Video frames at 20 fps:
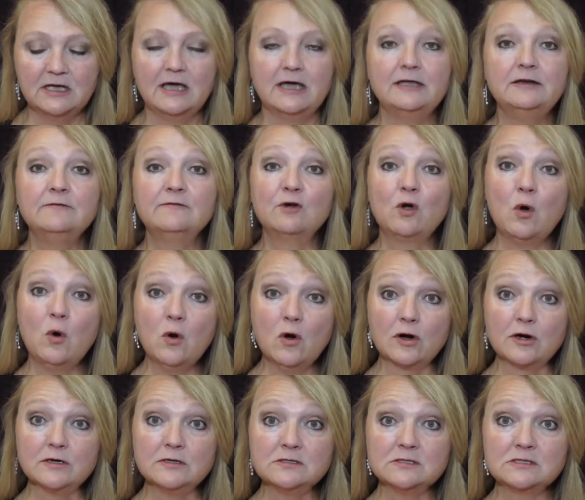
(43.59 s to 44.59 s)
And of
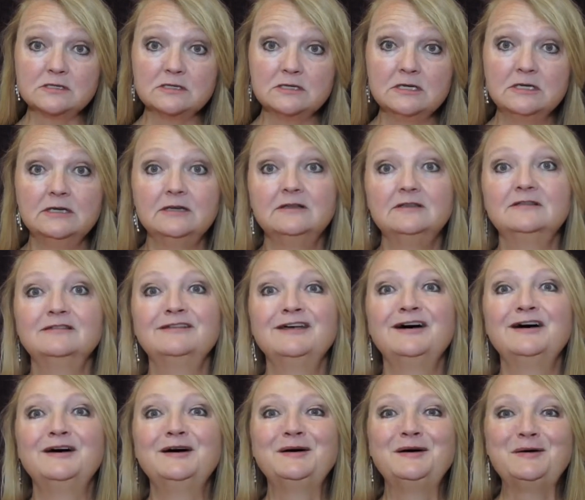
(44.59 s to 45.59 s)
course,
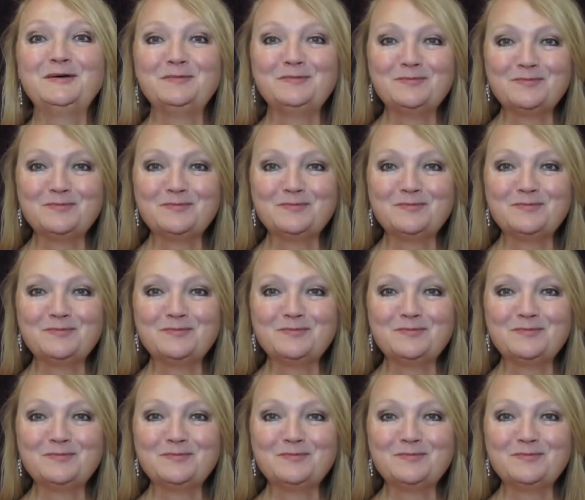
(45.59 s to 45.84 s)
the